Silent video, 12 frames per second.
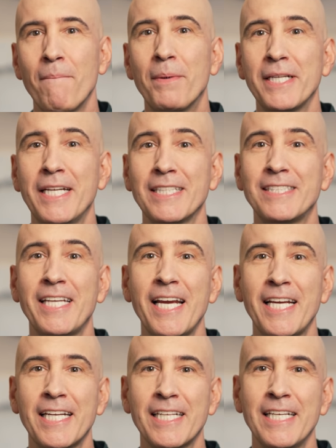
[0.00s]
but it has
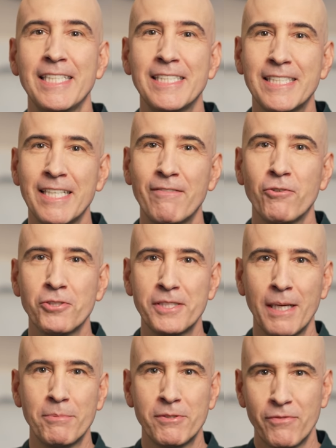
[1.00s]
taken it several
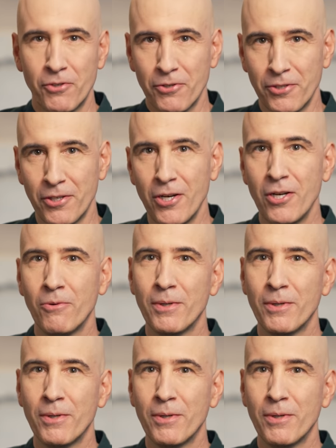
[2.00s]
steps further,